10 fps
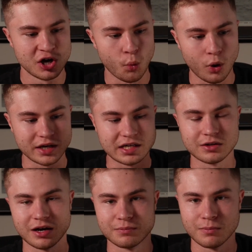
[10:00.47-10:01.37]
what
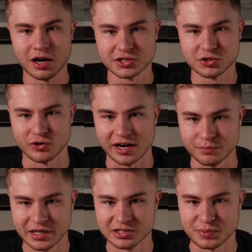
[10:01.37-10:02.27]
Elon Musk
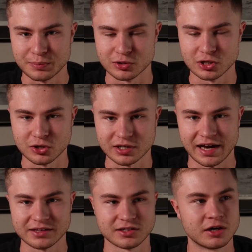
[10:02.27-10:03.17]
recommends people to look
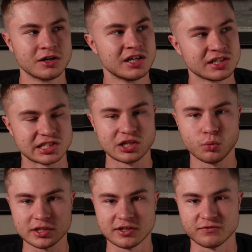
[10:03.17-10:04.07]
at to see
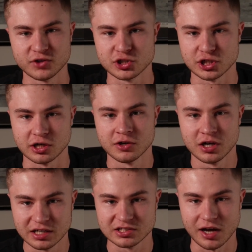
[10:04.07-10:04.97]
what the future
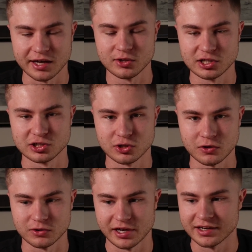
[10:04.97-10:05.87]
is likely to look
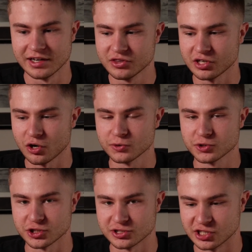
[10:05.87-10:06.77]
like, in the
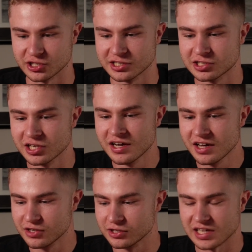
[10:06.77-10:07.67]
Culture series,
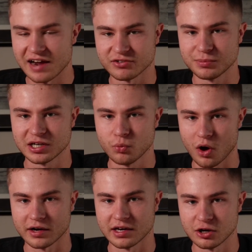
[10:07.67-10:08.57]
there's everybody
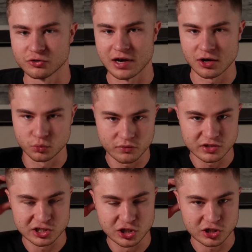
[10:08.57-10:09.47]
walking around with
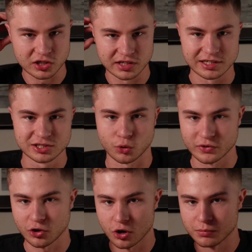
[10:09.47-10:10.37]
these neural links, or they
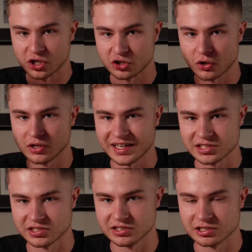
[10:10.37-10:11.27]
call them neural
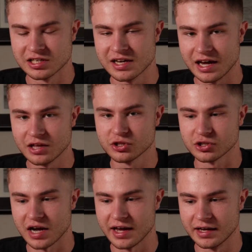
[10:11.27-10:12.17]
laces, in their
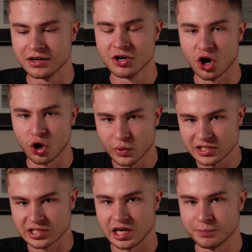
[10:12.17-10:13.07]
head, always
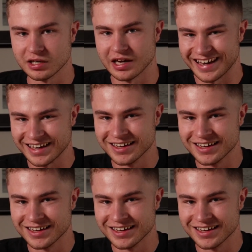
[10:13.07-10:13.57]
keeping a